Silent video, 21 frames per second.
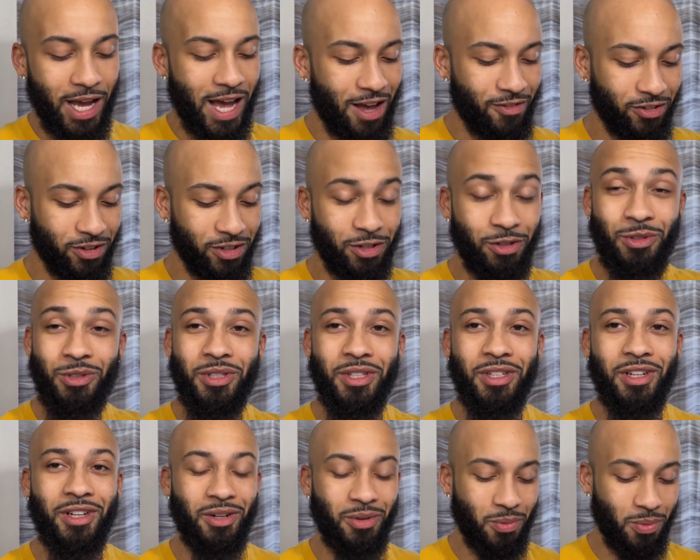haven't used
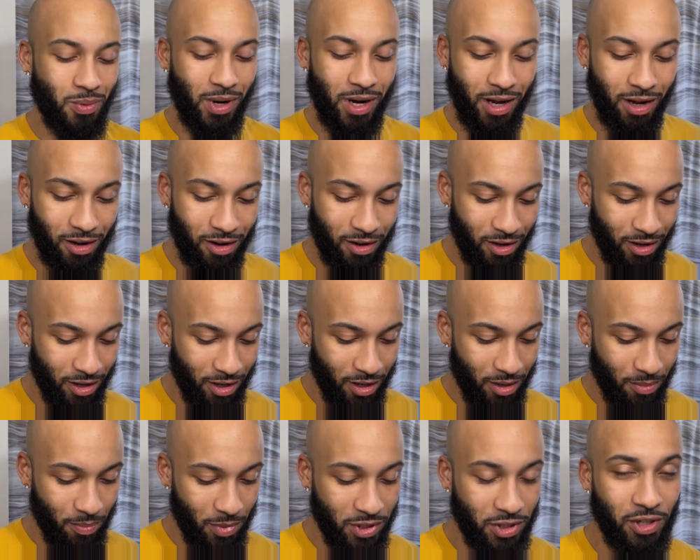it in a while,
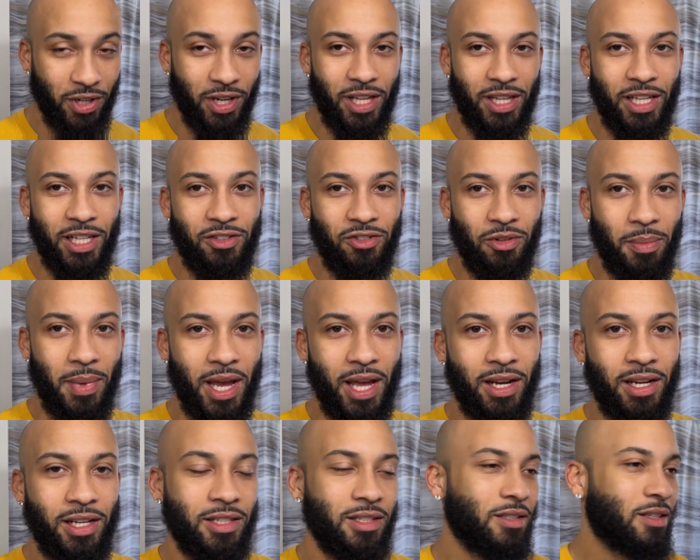but you can get these from
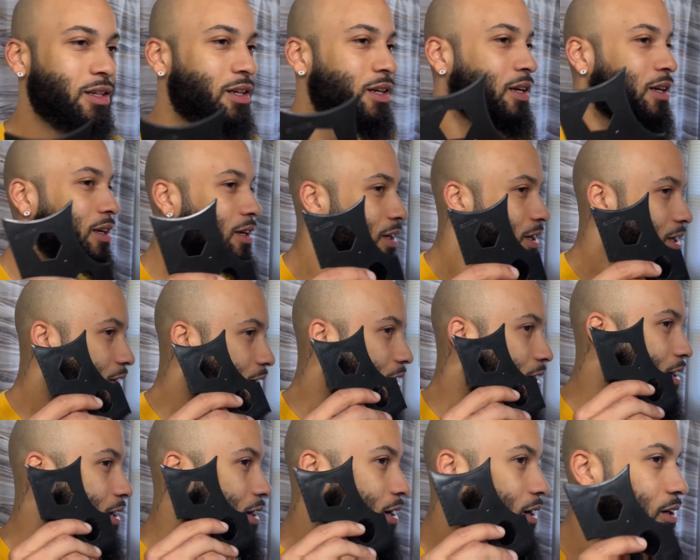Andy's.
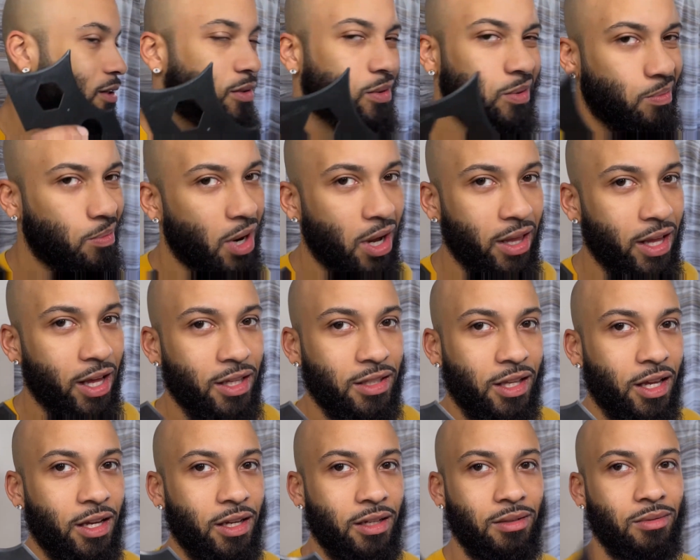Probably at
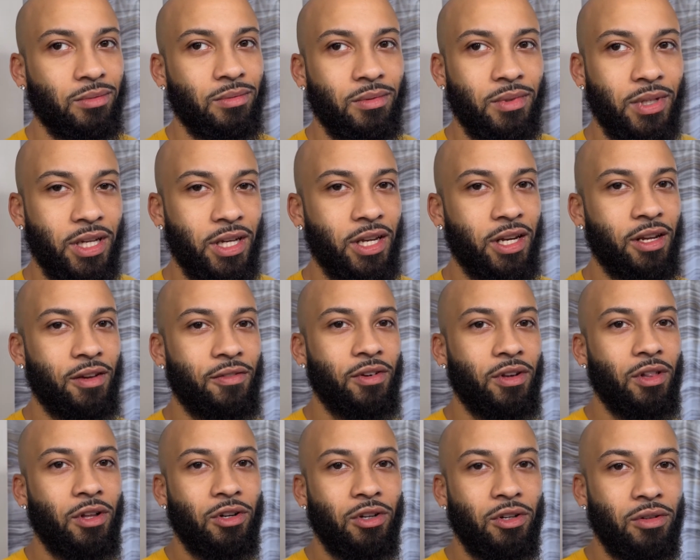like any of
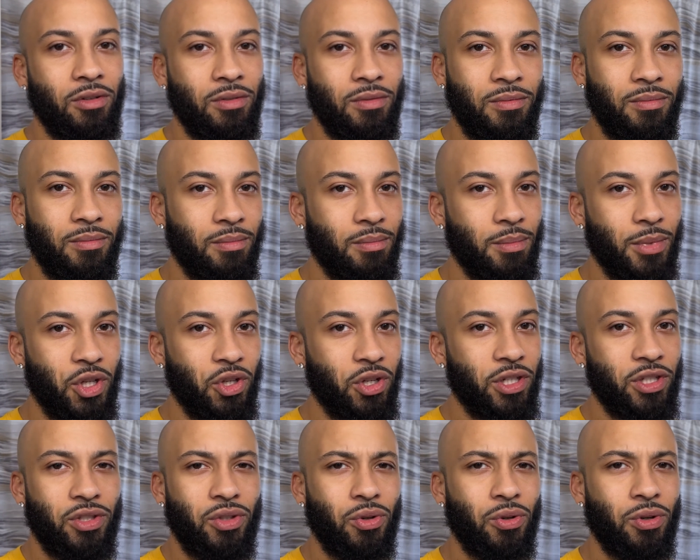your local beauty
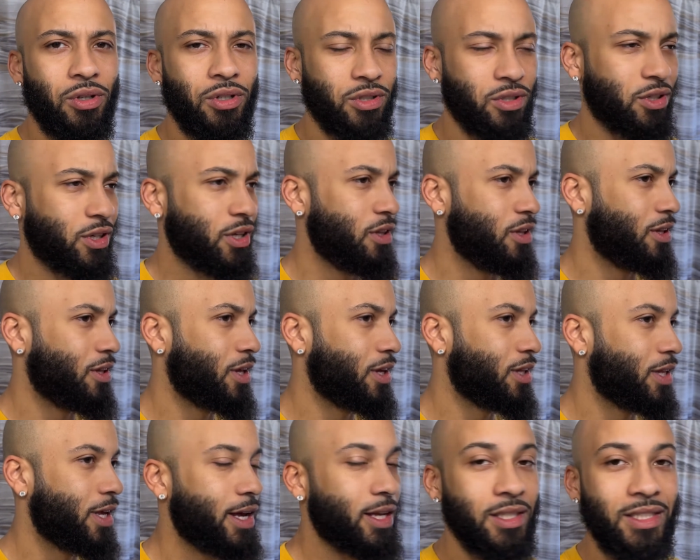stores or anything like
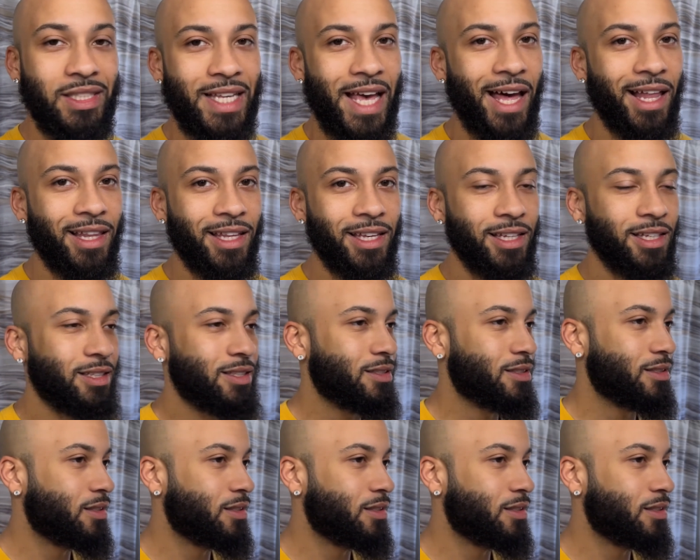that, Sally's.